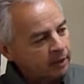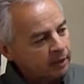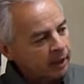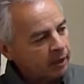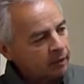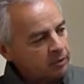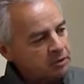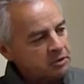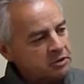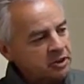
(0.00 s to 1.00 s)
Now,
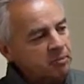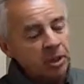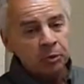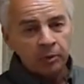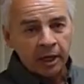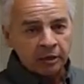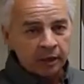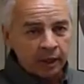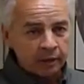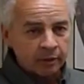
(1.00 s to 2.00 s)
some people might
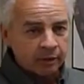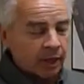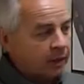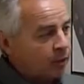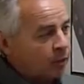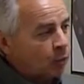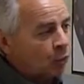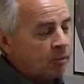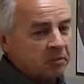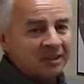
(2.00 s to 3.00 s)
think that
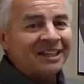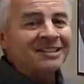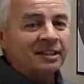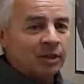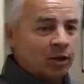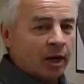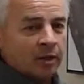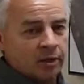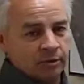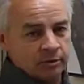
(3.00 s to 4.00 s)
Norm doesn't know how
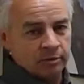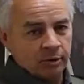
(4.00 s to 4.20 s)
to